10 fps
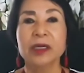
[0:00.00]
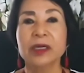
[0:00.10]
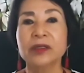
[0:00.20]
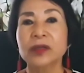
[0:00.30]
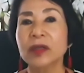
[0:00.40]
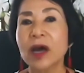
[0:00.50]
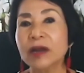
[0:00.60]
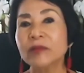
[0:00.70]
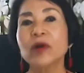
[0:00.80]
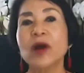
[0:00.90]
So a lot
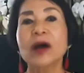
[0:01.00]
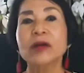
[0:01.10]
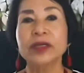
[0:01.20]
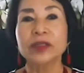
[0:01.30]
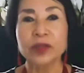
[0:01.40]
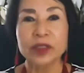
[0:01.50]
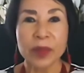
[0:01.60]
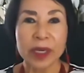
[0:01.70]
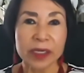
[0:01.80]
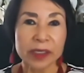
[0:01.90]
of progress was
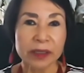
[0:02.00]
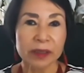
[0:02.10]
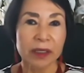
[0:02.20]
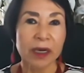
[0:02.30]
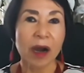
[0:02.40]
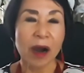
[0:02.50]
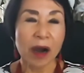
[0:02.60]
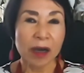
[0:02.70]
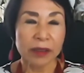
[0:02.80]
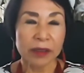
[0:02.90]
made
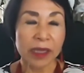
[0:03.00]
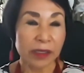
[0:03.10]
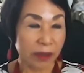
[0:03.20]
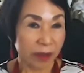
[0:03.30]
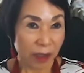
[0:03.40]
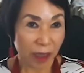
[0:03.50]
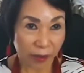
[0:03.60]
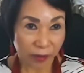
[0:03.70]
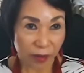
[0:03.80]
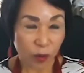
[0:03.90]
on, as a
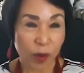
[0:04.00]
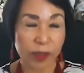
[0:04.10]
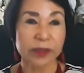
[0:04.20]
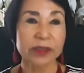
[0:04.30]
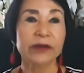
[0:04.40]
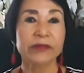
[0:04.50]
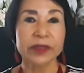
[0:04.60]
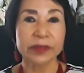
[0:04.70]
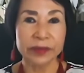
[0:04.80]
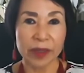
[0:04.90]
consequence of
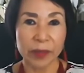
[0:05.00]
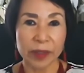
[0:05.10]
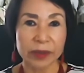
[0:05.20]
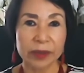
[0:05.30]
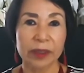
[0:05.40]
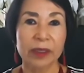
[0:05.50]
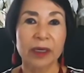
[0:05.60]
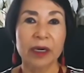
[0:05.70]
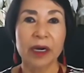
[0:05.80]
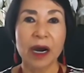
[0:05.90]
this summit,
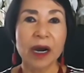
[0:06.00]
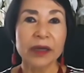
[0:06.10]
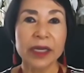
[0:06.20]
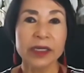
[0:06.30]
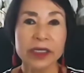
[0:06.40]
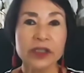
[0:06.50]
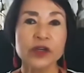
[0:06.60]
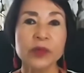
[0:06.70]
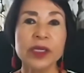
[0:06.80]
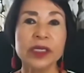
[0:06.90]
on an
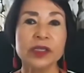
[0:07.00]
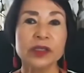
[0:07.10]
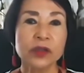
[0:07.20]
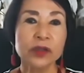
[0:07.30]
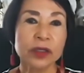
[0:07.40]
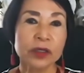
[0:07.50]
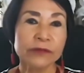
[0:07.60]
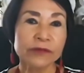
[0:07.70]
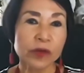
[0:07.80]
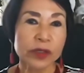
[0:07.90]
Intermediate Nuclear
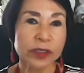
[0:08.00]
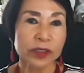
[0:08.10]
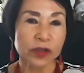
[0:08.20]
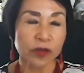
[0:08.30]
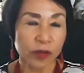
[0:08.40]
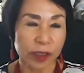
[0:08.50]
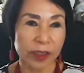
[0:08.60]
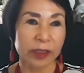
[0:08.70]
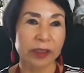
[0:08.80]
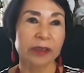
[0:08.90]
Forces
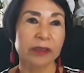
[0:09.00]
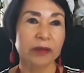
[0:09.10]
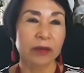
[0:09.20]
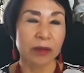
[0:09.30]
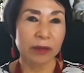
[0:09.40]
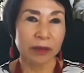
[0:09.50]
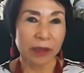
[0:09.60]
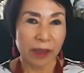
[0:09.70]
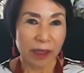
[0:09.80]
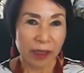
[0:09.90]
Treaty,
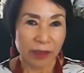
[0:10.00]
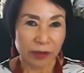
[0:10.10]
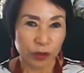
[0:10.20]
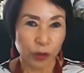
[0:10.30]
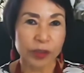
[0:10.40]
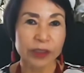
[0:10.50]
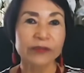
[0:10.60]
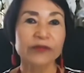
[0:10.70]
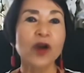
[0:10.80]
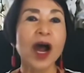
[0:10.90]
shortened
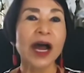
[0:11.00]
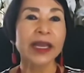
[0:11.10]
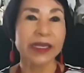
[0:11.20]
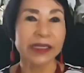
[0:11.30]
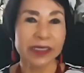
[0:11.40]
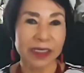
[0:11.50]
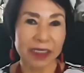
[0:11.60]
for INT.